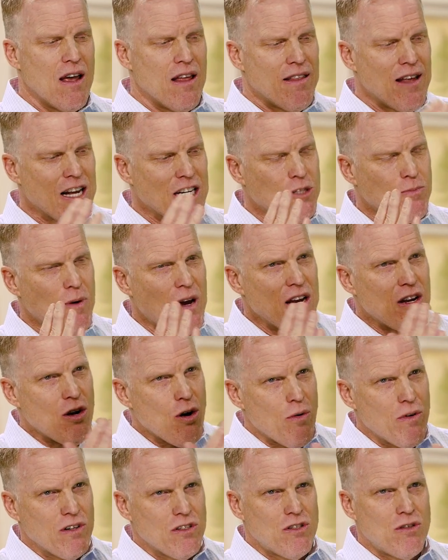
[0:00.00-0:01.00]
That's by
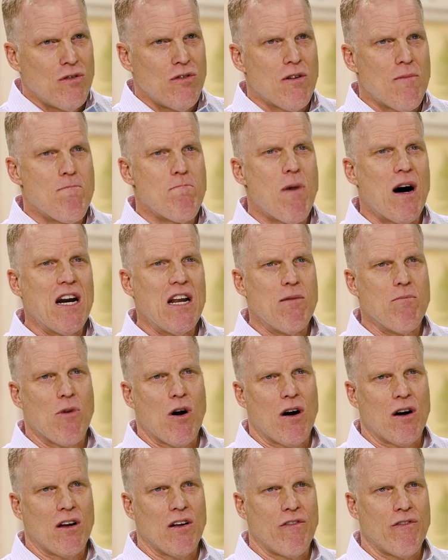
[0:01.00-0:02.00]
going to the money
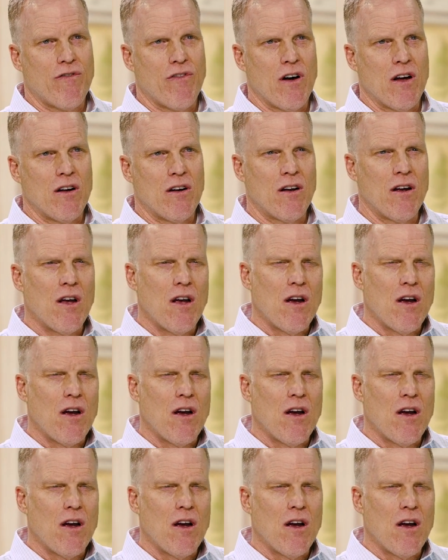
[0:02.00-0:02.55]
market fund.